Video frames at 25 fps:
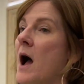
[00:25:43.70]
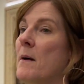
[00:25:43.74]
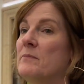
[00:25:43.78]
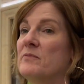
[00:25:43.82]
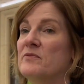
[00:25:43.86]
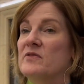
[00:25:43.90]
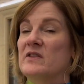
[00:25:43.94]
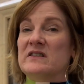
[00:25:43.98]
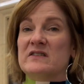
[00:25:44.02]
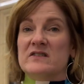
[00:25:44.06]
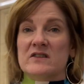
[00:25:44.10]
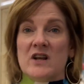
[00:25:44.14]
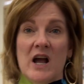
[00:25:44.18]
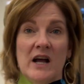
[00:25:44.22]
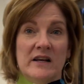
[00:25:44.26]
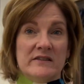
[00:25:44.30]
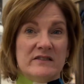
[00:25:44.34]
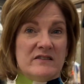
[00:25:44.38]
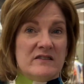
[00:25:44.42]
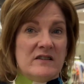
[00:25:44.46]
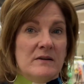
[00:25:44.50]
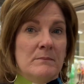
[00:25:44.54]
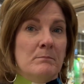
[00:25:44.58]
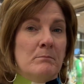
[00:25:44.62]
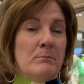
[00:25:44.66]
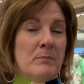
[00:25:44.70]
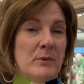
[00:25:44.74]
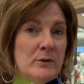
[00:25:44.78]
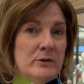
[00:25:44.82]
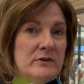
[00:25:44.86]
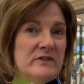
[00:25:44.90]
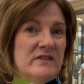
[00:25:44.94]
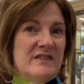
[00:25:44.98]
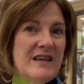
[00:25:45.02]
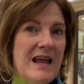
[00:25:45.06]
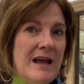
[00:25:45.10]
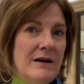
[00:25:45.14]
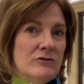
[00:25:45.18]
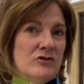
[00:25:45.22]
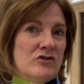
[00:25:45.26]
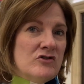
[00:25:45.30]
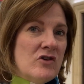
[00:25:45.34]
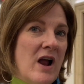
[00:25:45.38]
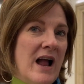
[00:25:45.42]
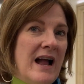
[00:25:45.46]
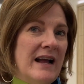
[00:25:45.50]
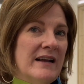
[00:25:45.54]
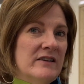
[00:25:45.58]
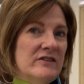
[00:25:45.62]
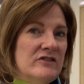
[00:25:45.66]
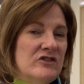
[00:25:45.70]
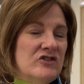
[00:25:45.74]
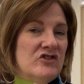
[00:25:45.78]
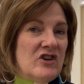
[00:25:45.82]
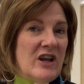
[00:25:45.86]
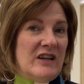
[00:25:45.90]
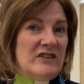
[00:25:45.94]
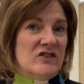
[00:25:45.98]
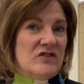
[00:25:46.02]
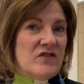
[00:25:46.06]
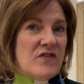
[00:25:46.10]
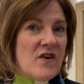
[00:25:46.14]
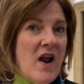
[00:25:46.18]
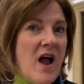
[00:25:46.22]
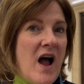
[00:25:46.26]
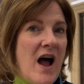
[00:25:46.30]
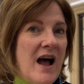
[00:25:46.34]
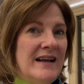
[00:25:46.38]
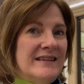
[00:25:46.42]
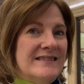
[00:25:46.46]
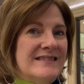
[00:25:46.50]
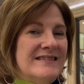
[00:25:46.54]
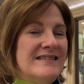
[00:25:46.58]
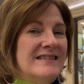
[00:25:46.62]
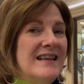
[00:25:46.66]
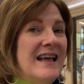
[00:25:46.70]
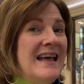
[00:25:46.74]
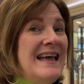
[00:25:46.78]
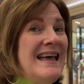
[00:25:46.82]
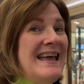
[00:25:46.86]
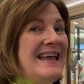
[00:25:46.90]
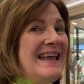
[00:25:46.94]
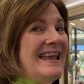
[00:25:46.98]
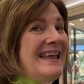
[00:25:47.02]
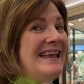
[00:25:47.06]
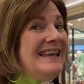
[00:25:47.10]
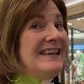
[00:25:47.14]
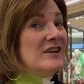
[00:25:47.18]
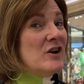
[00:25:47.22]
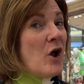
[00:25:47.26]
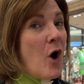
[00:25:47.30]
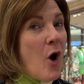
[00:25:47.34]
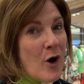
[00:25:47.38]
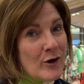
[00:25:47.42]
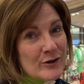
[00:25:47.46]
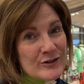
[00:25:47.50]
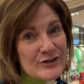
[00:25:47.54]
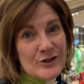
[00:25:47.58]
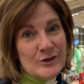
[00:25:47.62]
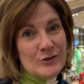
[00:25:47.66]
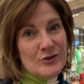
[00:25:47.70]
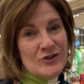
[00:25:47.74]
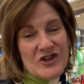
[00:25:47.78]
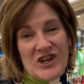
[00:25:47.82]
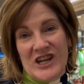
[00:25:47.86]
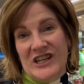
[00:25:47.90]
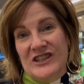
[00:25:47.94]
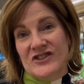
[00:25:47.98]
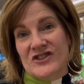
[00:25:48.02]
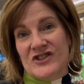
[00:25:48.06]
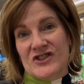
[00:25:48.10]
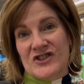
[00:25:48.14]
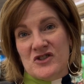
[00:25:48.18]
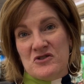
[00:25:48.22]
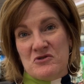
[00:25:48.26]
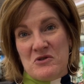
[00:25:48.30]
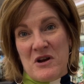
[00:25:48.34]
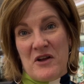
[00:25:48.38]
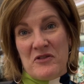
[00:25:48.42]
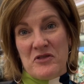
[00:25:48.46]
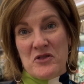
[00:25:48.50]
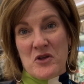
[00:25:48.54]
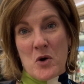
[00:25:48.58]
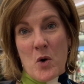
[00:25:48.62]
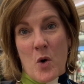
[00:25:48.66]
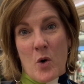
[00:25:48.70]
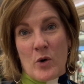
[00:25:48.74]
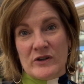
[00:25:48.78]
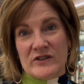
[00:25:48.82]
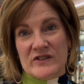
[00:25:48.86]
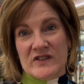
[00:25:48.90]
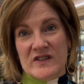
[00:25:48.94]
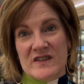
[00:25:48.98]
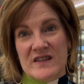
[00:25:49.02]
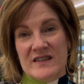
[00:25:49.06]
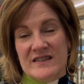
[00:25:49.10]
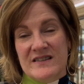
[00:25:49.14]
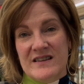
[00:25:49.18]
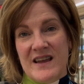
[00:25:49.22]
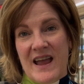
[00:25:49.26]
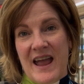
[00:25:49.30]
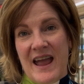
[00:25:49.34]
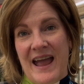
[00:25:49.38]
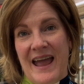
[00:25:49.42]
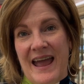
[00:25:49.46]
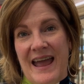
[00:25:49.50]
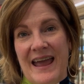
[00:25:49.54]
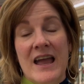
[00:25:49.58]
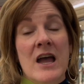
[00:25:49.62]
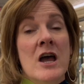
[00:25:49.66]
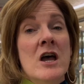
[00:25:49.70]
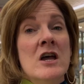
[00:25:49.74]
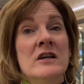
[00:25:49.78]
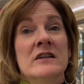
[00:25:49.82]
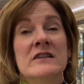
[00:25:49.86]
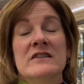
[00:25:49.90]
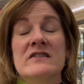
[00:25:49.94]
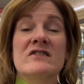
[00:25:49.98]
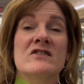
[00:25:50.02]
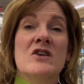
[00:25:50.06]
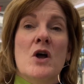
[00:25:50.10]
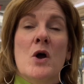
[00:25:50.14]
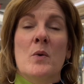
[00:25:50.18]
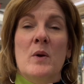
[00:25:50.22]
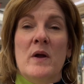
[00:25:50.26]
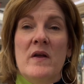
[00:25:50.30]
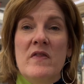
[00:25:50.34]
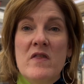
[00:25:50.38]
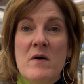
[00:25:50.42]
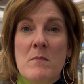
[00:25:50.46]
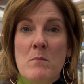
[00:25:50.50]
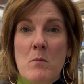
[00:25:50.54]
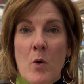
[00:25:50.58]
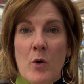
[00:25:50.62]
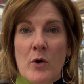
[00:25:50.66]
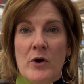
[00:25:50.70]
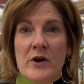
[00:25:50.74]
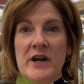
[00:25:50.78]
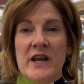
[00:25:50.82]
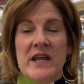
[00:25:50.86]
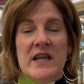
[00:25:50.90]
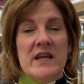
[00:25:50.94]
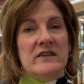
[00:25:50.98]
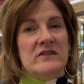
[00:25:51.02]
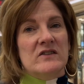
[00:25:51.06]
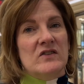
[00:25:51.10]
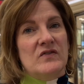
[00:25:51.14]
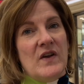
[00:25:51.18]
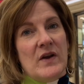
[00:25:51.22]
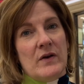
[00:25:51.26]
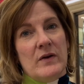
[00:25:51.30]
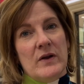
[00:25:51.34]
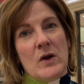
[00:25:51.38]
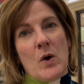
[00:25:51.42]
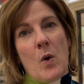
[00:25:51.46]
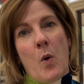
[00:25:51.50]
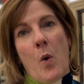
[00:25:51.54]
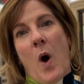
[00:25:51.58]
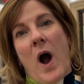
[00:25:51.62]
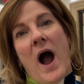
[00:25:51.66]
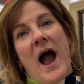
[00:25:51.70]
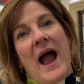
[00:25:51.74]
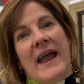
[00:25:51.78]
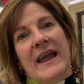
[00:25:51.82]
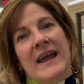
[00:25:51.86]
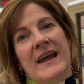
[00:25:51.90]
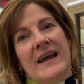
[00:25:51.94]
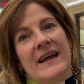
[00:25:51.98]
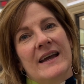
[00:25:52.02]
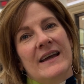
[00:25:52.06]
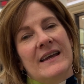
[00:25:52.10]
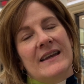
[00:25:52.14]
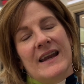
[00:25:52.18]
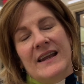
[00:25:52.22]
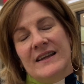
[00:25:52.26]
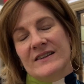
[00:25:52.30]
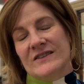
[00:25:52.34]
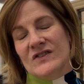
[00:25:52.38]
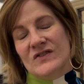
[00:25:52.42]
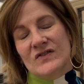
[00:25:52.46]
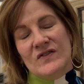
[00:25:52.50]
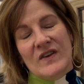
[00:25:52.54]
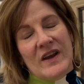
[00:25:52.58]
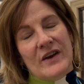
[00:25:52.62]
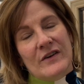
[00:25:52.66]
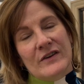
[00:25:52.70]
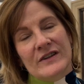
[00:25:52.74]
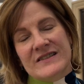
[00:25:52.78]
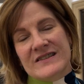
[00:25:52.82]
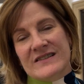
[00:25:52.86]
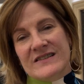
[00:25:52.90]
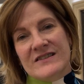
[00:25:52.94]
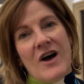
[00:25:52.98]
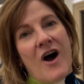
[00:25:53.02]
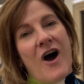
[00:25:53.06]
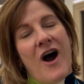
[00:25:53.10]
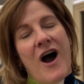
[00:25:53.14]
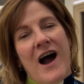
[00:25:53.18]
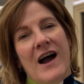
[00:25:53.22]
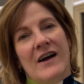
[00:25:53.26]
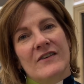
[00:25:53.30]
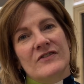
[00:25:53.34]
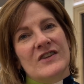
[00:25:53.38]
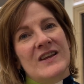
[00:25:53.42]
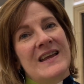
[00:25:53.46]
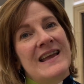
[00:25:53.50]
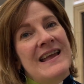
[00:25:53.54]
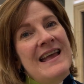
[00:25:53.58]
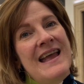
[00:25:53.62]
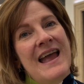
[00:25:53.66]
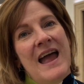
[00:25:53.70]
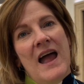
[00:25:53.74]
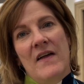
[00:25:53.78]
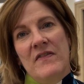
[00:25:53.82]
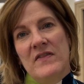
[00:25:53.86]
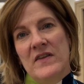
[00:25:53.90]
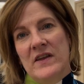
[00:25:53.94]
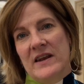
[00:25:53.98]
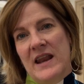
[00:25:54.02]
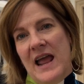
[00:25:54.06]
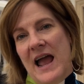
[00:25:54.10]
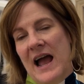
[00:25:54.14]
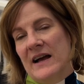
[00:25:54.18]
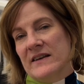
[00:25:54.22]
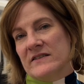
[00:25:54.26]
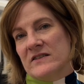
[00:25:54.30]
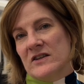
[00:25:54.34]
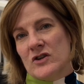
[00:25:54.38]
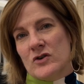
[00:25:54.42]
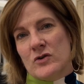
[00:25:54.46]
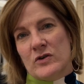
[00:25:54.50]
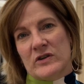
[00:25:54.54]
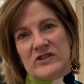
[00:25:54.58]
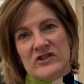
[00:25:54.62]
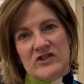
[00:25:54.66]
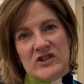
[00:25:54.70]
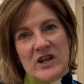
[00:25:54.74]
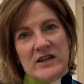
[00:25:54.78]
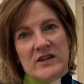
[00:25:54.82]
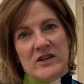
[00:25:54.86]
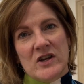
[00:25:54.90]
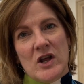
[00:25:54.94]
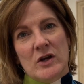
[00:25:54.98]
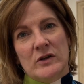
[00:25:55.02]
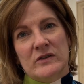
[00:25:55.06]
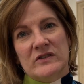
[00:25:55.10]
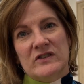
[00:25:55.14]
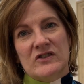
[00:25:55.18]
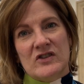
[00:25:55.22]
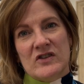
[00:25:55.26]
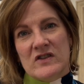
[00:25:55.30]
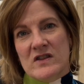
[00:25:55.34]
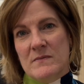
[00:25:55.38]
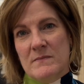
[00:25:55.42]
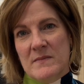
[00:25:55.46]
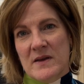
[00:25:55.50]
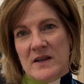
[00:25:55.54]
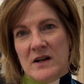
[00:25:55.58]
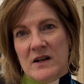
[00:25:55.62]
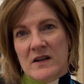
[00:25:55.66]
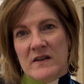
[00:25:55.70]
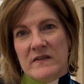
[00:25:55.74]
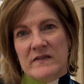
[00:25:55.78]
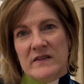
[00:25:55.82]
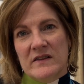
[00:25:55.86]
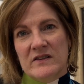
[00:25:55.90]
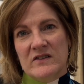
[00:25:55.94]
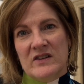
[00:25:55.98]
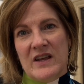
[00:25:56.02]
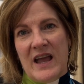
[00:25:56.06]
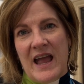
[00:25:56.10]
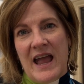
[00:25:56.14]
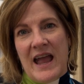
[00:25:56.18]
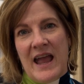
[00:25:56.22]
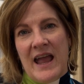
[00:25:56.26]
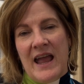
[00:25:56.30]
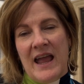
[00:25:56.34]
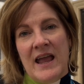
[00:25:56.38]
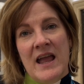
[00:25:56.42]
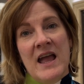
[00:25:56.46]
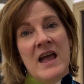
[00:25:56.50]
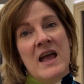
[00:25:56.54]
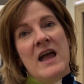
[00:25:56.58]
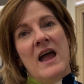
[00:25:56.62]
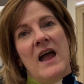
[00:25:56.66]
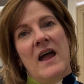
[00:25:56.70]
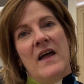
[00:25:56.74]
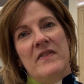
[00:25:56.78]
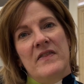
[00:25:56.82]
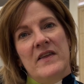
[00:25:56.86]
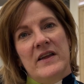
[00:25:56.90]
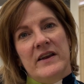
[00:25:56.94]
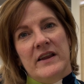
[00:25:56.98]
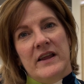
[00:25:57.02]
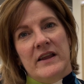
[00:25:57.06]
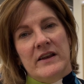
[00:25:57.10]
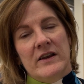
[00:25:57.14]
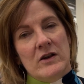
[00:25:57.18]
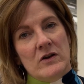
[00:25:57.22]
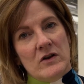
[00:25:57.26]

This custom bird soundtrack is just for us. It also changes throughout the course of the day. So in the morning it's very quiet, it's very soft, and then as it crescendos to the middle of the day, and then it